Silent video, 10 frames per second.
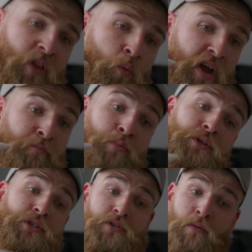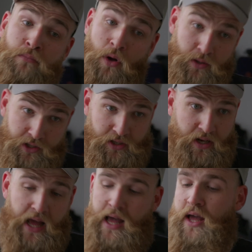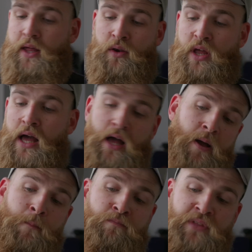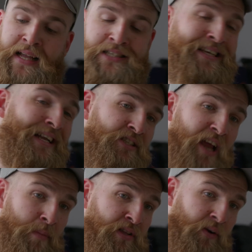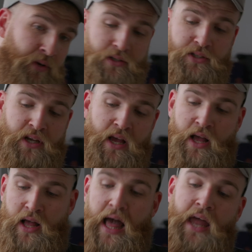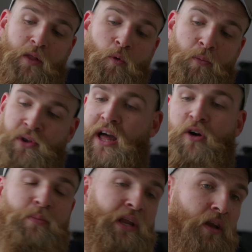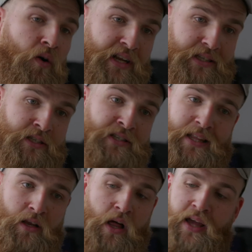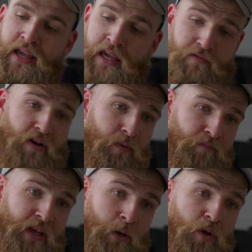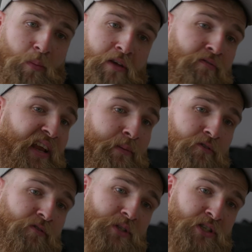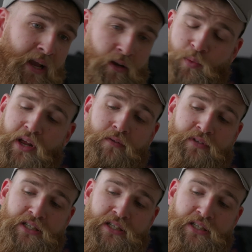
we have purchased the molds and the exact same materials, and it will now be known as the Z Claw Evo. It will be available from the second week of